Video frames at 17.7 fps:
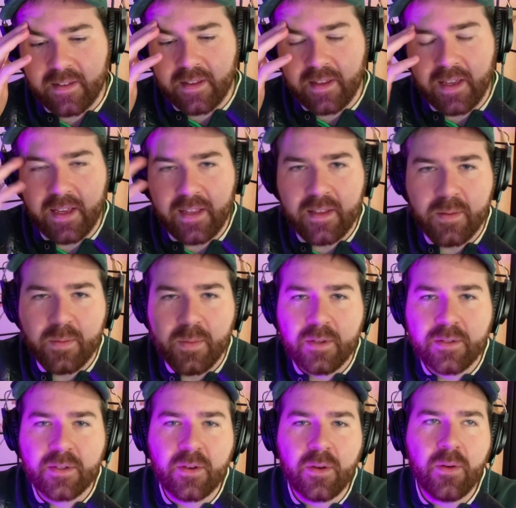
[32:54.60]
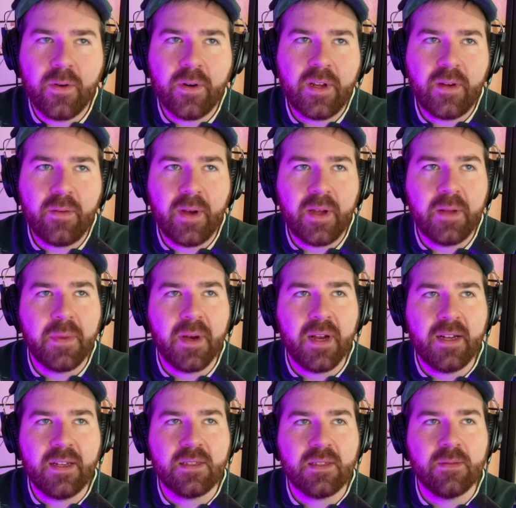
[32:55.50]
in the most corny way
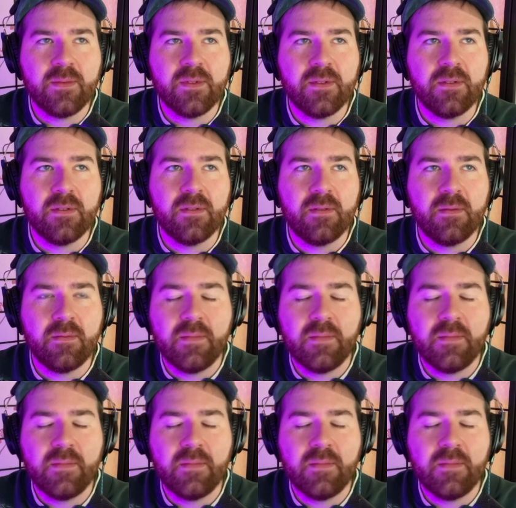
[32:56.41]
possible,